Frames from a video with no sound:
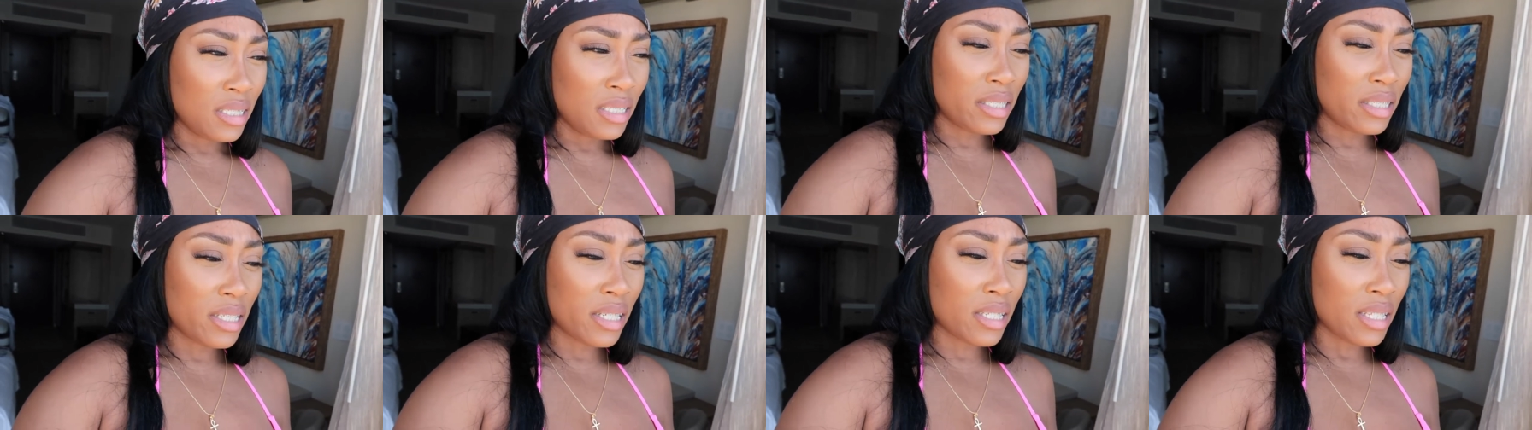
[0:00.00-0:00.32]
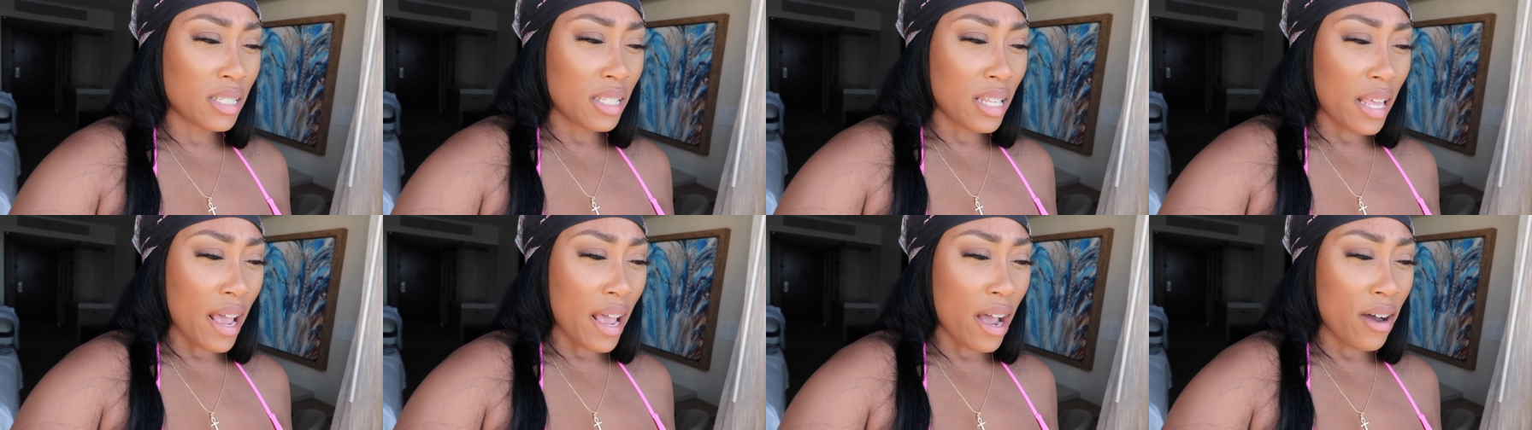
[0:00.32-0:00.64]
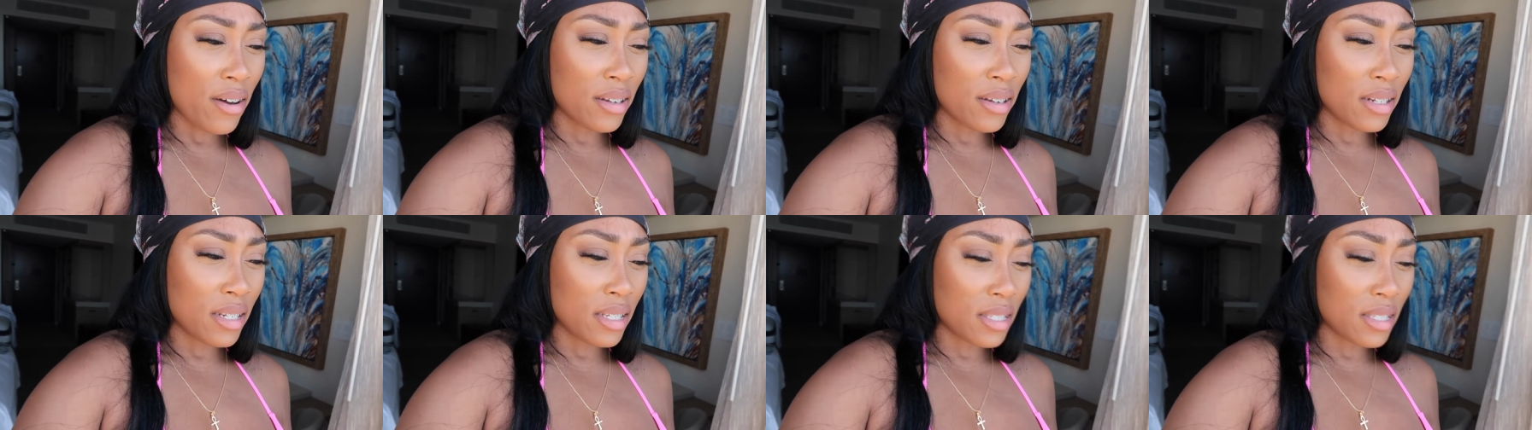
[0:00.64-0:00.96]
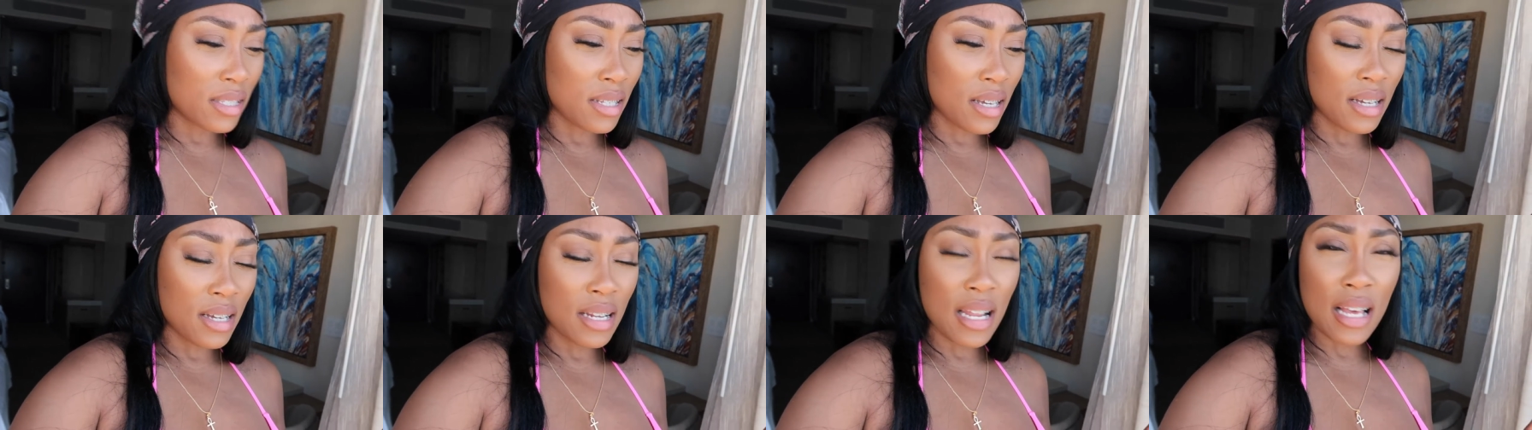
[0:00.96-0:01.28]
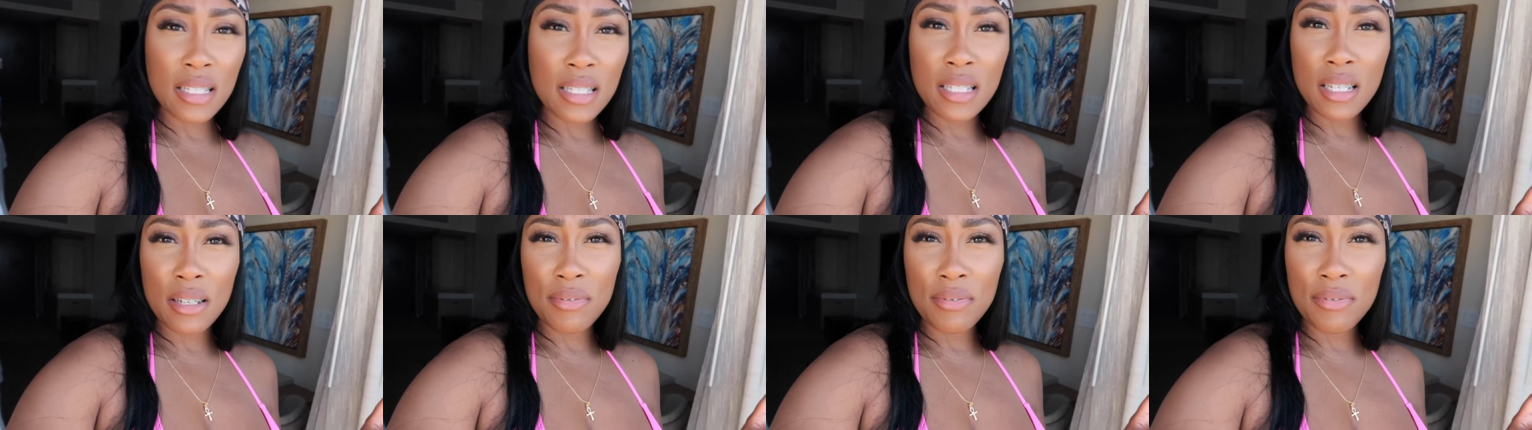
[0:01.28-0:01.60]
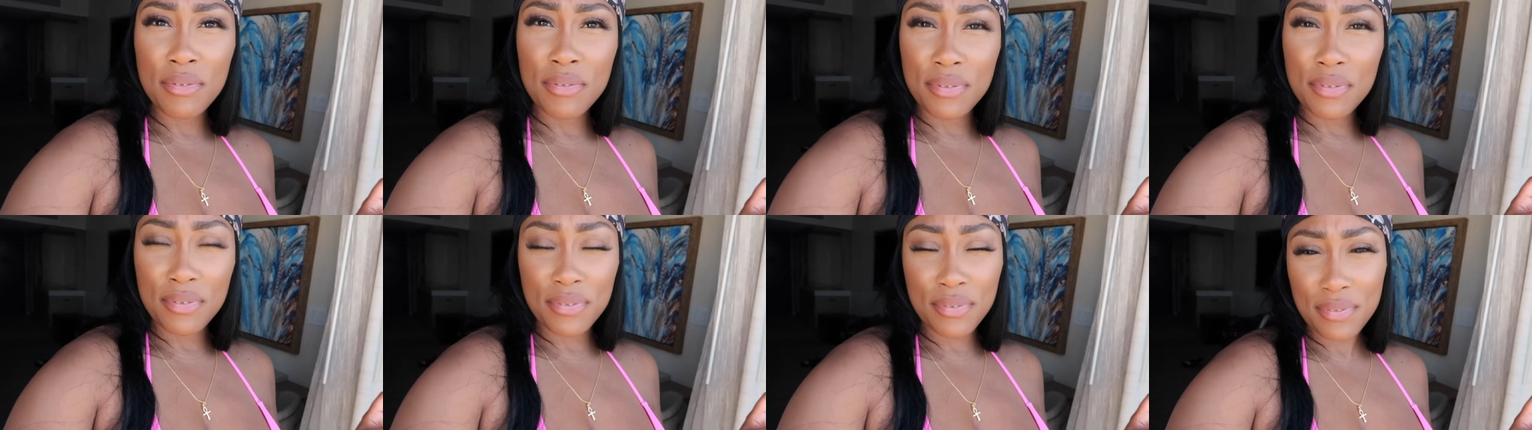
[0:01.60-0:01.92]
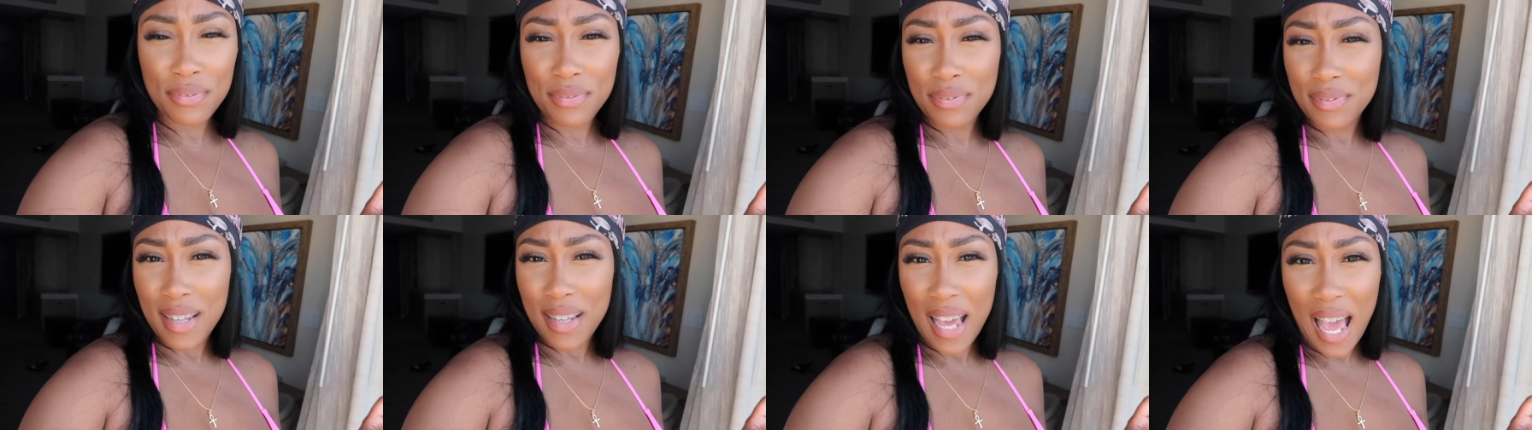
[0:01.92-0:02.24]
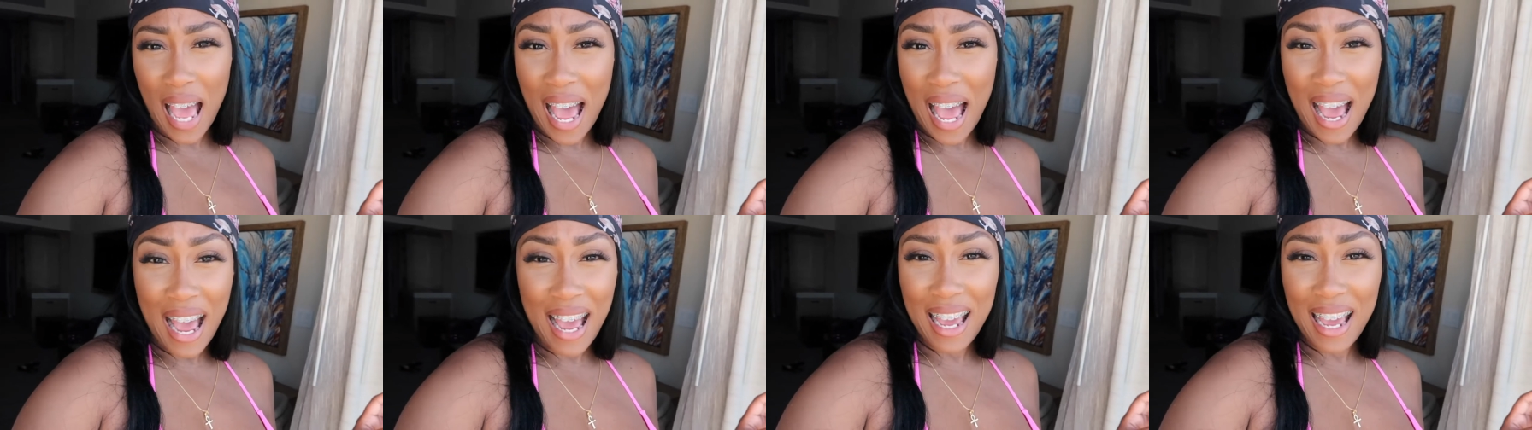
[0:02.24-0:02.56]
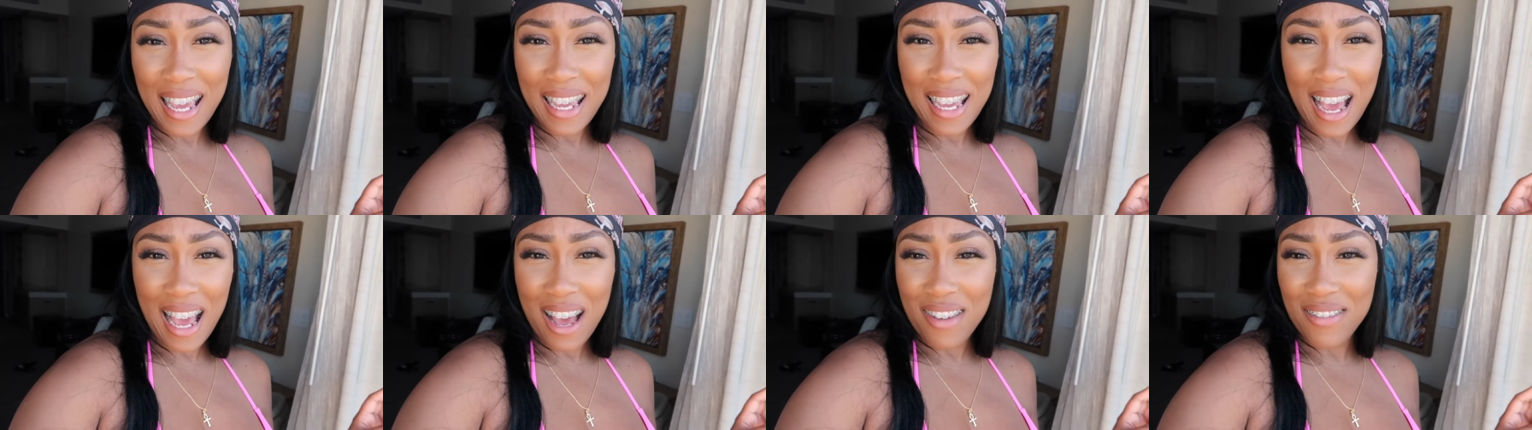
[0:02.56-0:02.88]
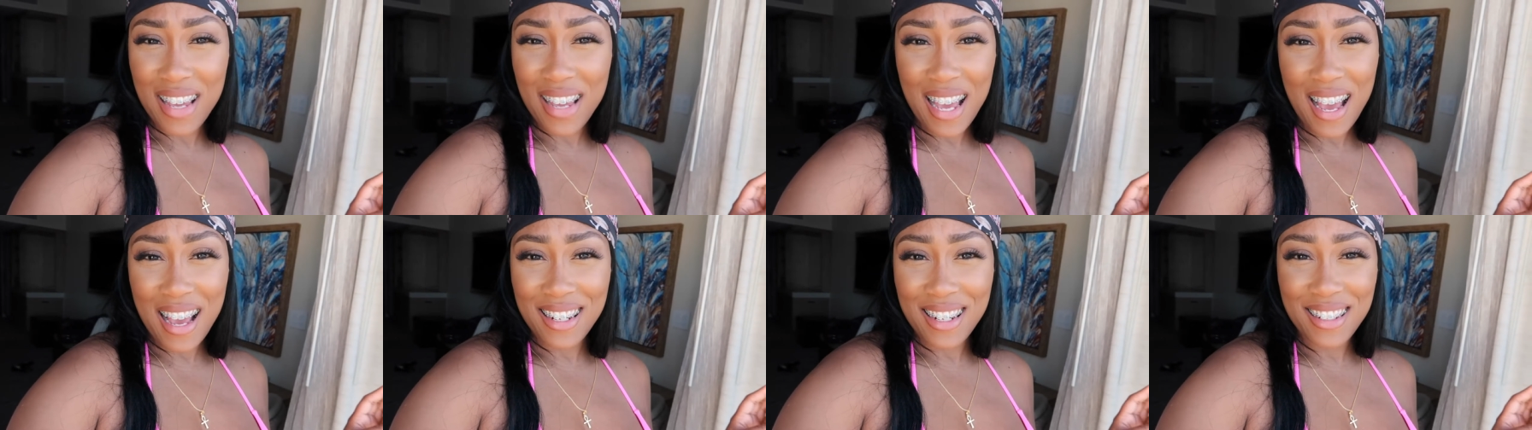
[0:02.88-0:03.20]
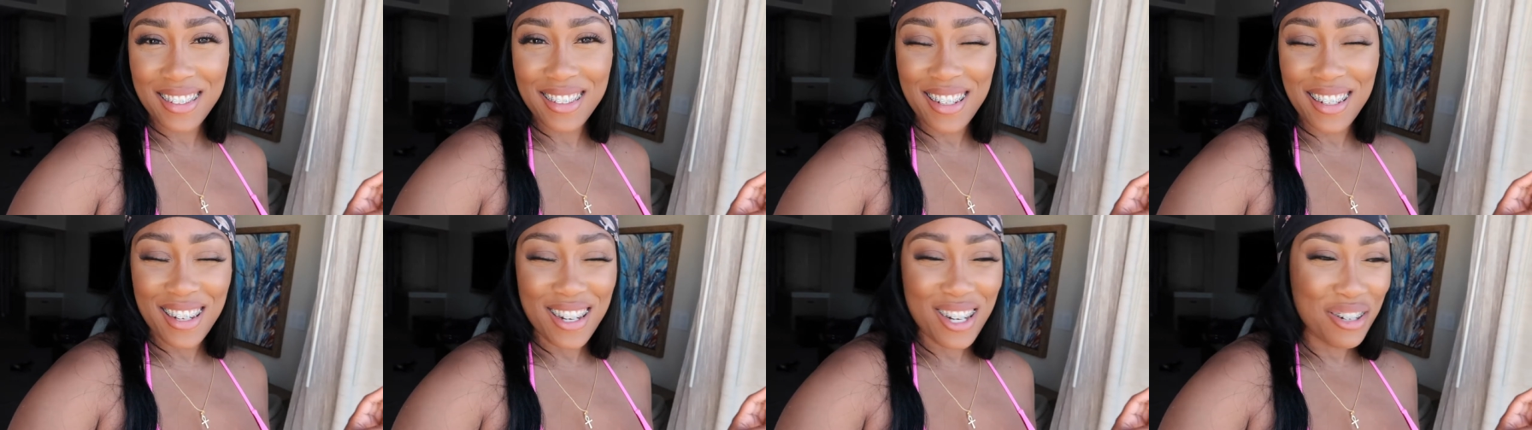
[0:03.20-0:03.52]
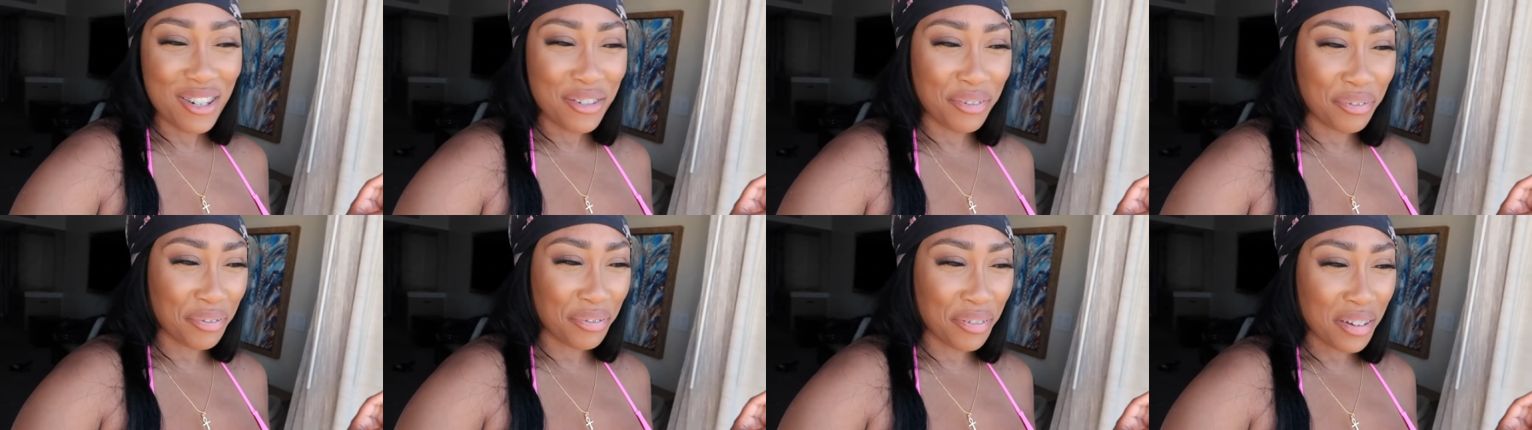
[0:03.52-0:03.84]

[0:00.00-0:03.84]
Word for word: just lay out in the sun as if I haven't had enough.